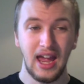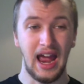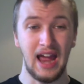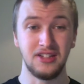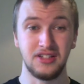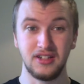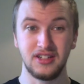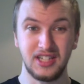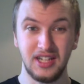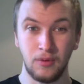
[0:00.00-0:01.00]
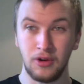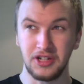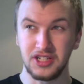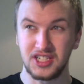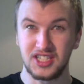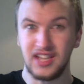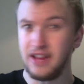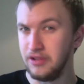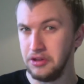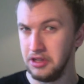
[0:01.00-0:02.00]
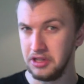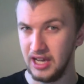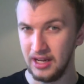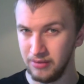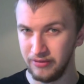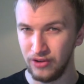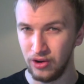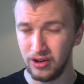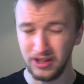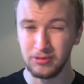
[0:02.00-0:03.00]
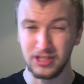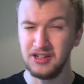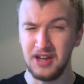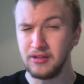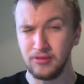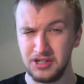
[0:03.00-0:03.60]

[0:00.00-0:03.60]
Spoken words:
and Dynasty Warriors 7 that came before, and there was another